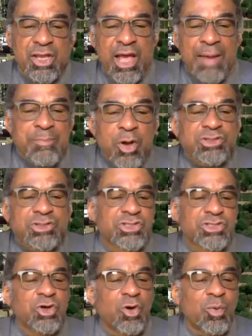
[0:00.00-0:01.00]
I'm not so
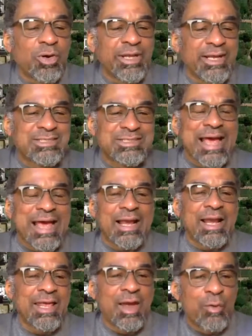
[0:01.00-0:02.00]
sure what
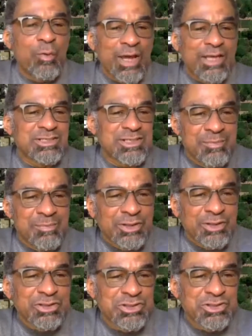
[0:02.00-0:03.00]
exactly a race
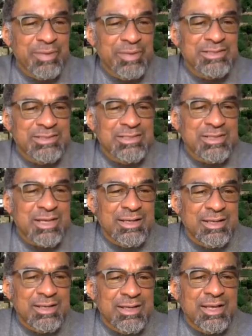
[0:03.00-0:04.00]
emergency means, because
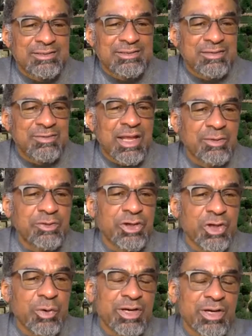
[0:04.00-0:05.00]
it's a
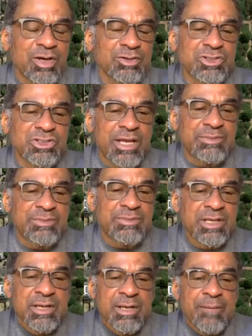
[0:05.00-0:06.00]
newer concept.
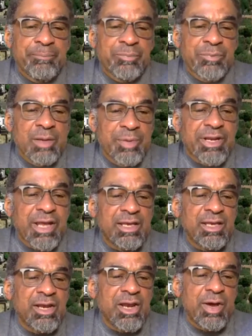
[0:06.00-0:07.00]
But,
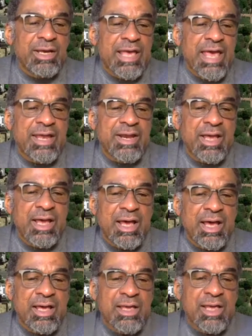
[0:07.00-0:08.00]
again,
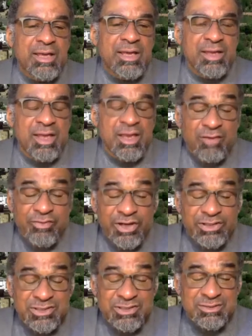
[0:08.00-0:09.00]
a
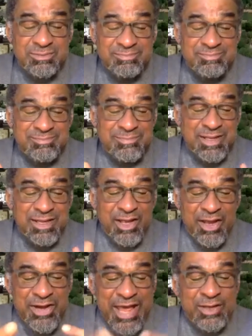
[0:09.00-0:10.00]
governance, a
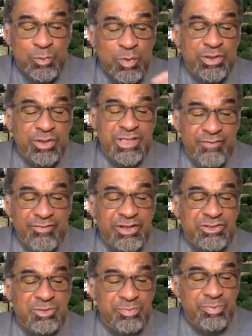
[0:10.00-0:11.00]
networked
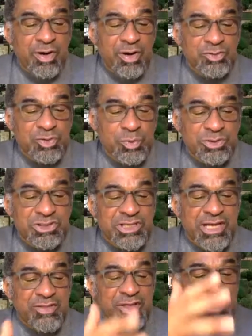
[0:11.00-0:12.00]
governance approach would
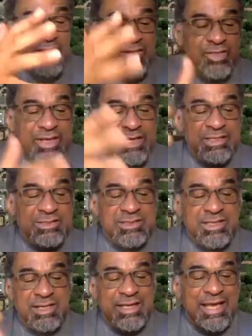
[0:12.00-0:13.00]
say that these
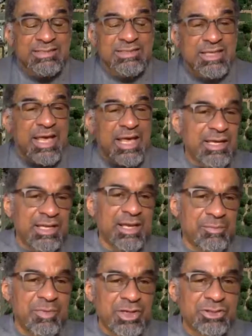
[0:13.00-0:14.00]
cascading
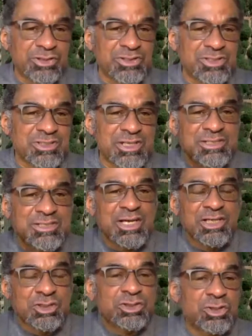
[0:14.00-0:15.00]
emergencies
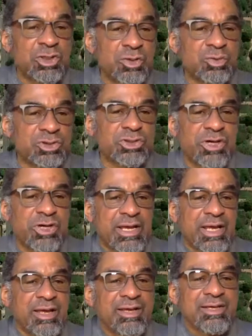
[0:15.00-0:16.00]
do
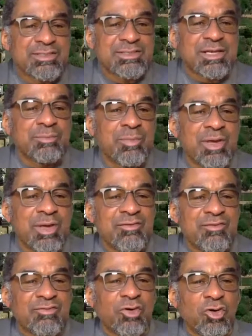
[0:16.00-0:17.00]
trigger some
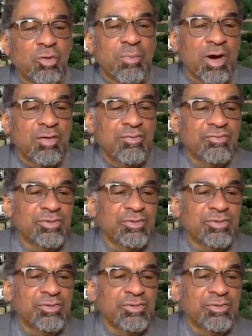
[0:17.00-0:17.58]
form of